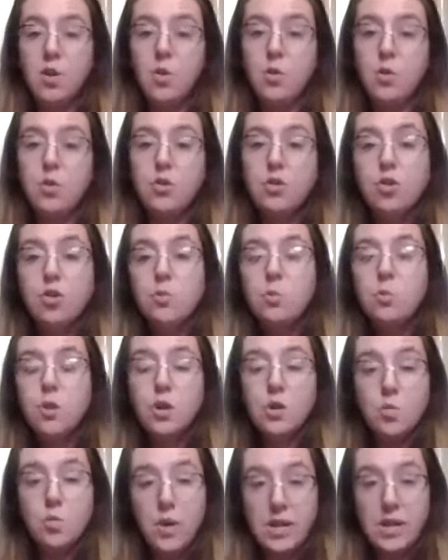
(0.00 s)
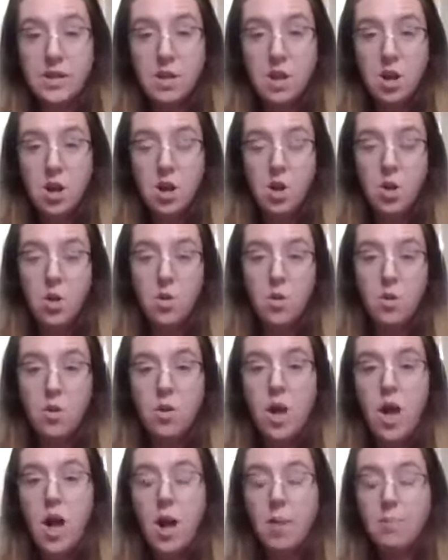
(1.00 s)
newborn window
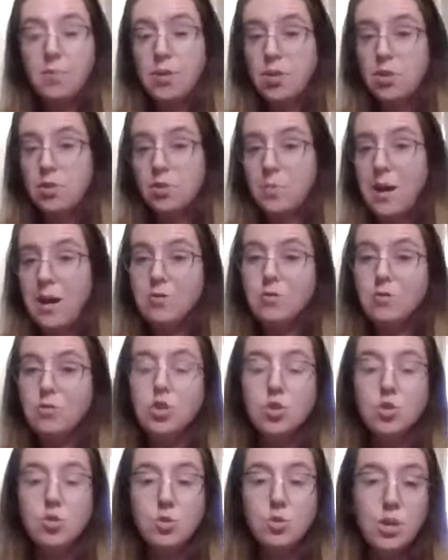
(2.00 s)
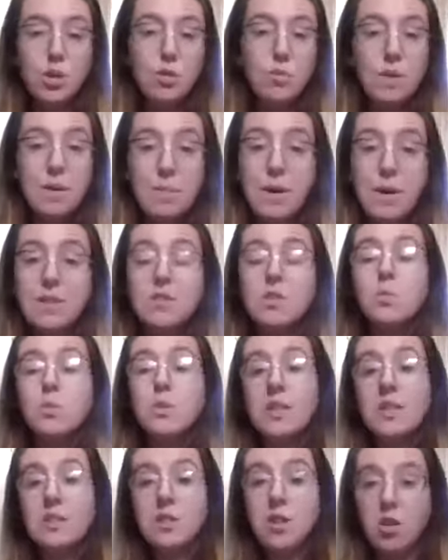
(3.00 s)
up to about 2 to 3 months when
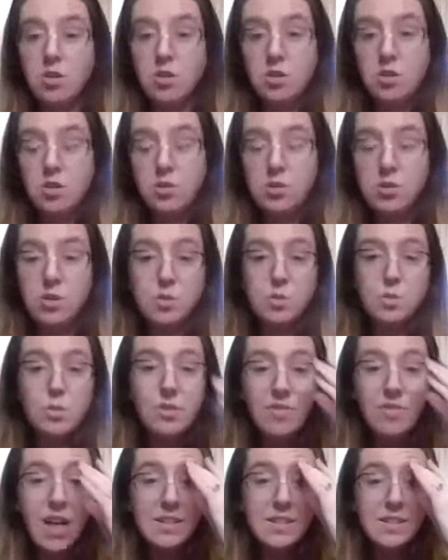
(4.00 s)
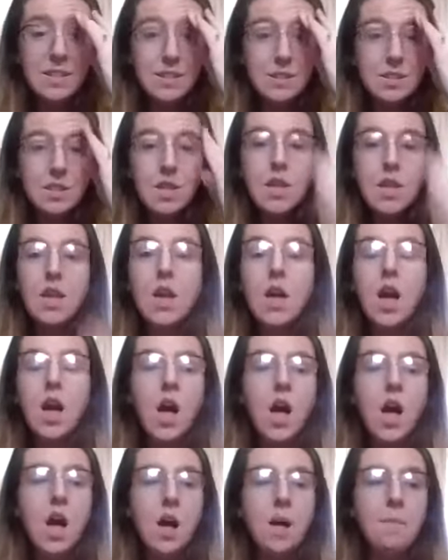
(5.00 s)
they start to lose those reflexes.
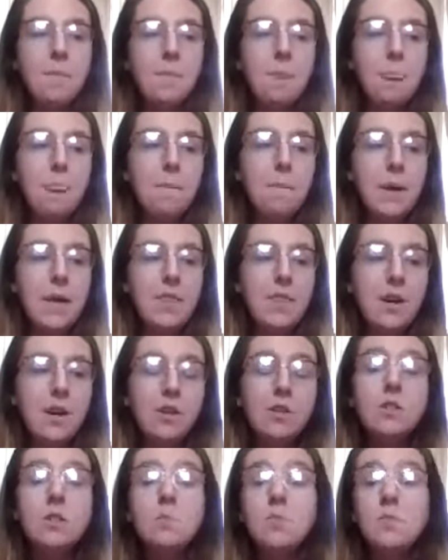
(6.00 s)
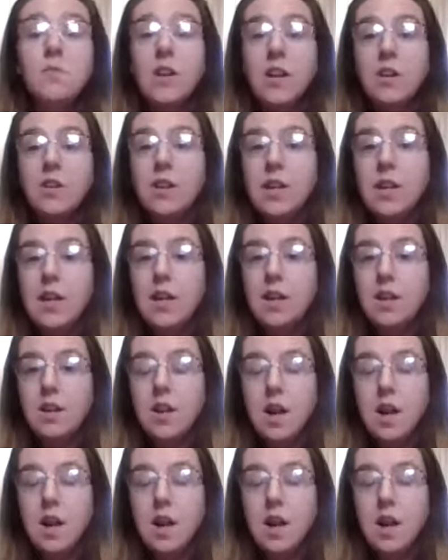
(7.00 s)
But there are some very